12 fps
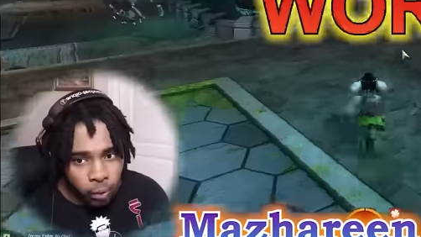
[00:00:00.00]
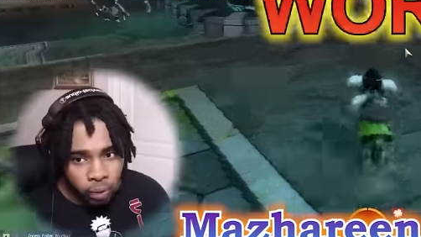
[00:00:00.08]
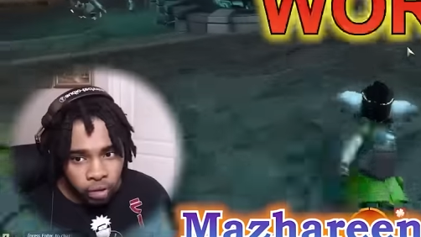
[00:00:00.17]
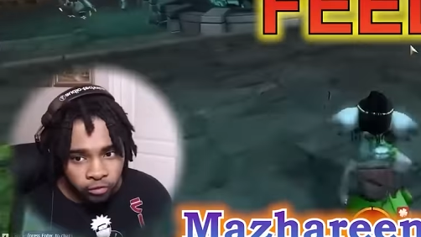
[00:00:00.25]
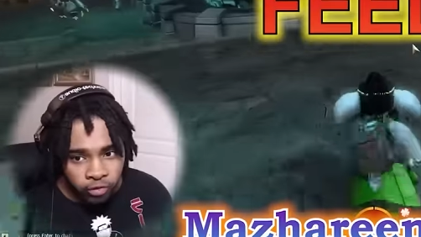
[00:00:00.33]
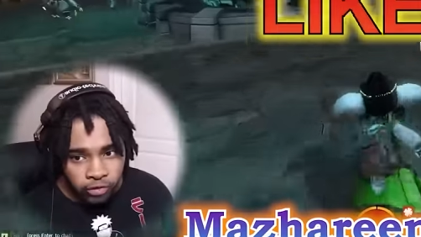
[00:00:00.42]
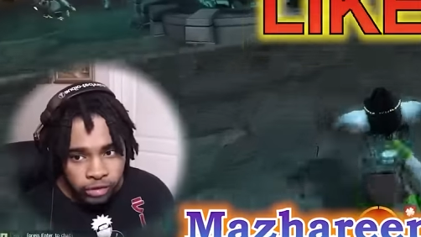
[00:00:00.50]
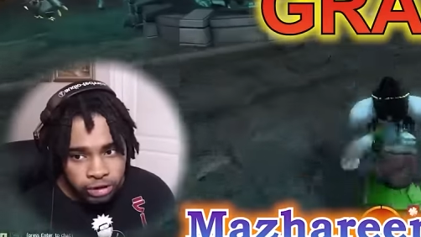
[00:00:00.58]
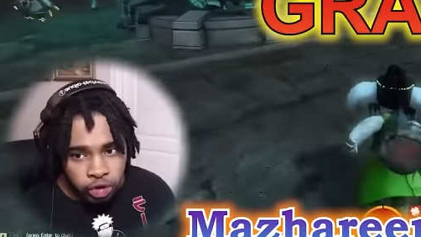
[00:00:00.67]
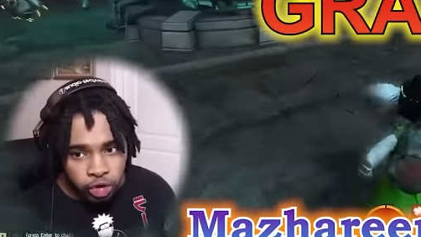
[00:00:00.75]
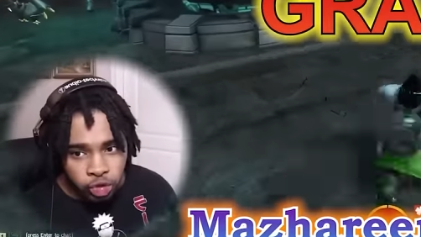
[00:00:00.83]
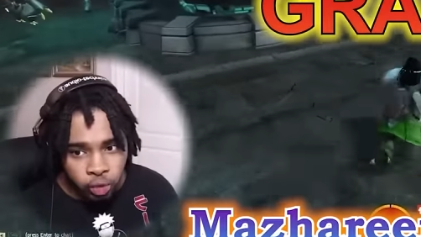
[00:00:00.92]
world feels
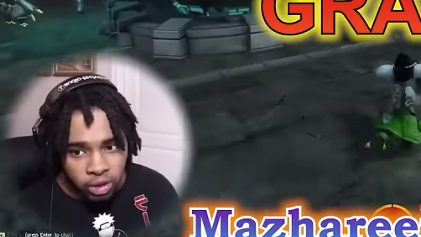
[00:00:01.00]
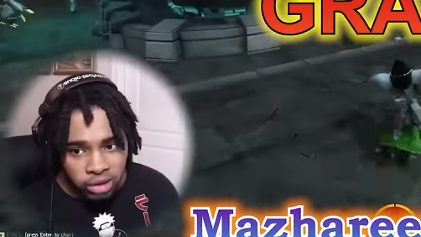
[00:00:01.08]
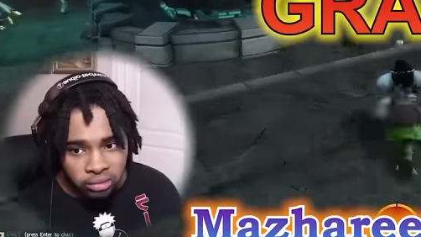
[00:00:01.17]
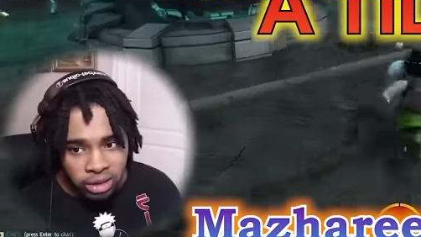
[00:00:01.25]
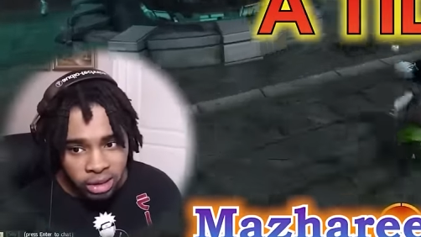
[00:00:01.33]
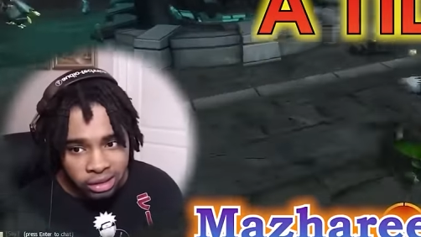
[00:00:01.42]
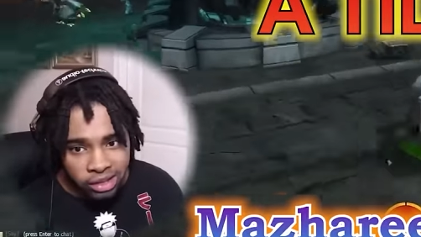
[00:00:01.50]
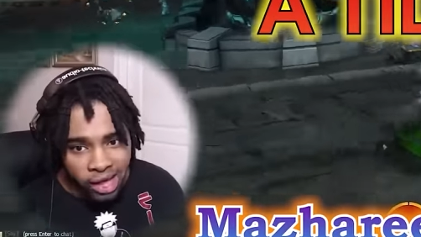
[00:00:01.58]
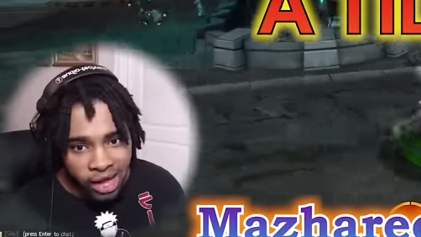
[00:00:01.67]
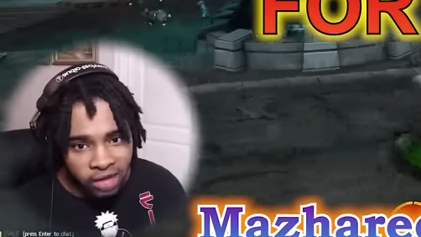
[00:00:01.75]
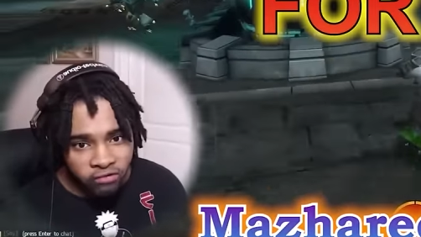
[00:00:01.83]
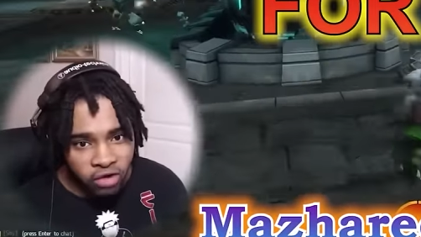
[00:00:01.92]
extremely
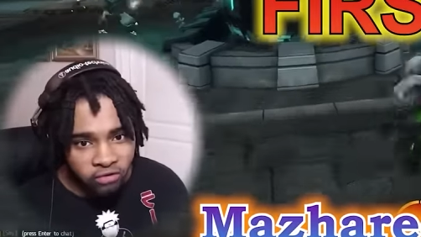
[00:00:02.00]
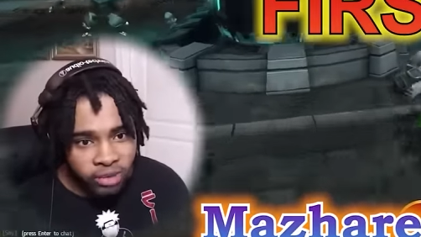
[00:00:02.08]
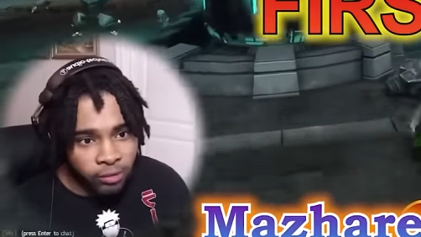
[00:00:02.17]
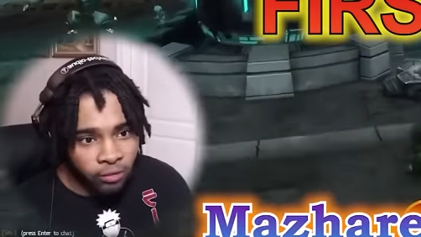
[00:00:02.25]
alive. You have people